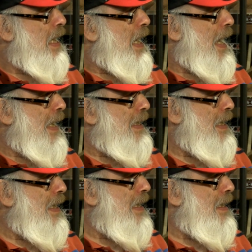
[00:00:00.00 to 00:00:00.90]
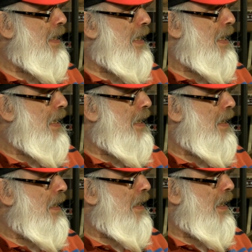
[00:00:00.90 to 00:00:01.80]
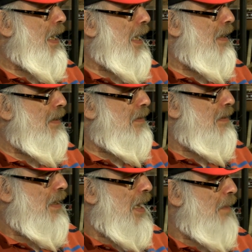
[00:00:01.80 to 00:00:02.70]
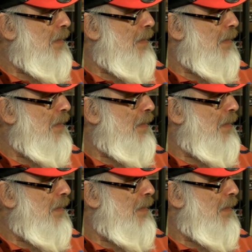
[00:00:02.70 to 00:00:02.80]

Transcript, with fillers: And he and uh,